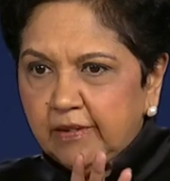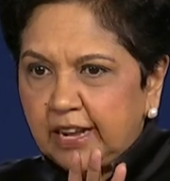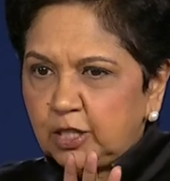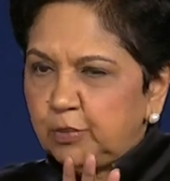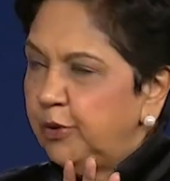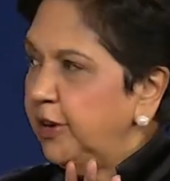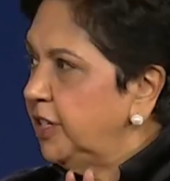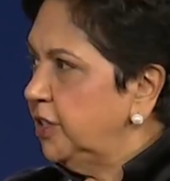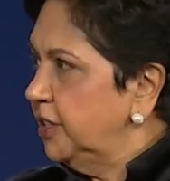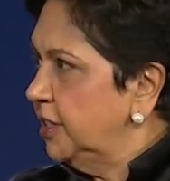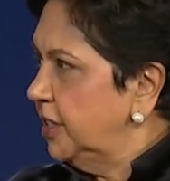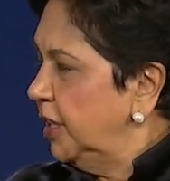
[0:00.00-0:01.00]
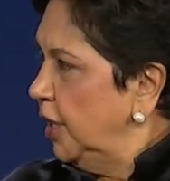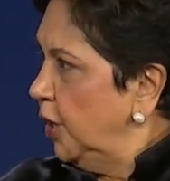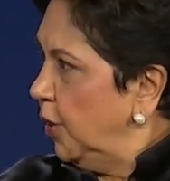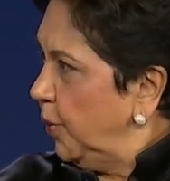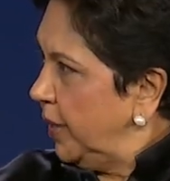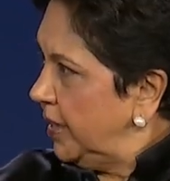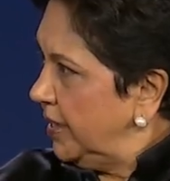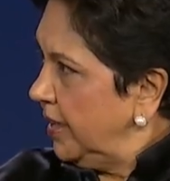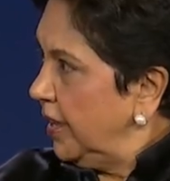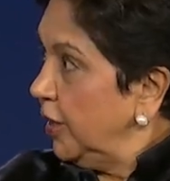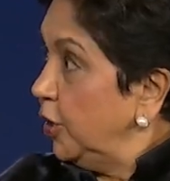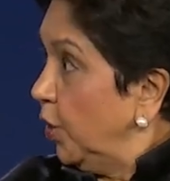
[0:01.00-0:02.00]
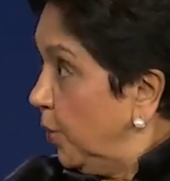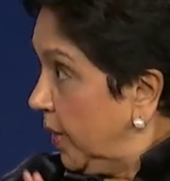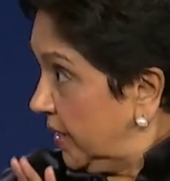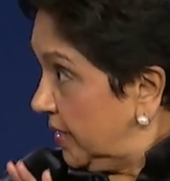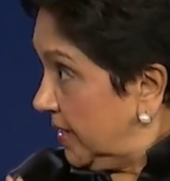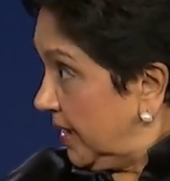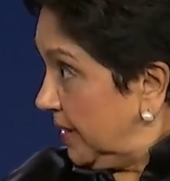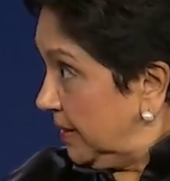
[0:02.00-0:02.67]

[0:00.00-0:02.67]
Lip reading: aspirations with your work style.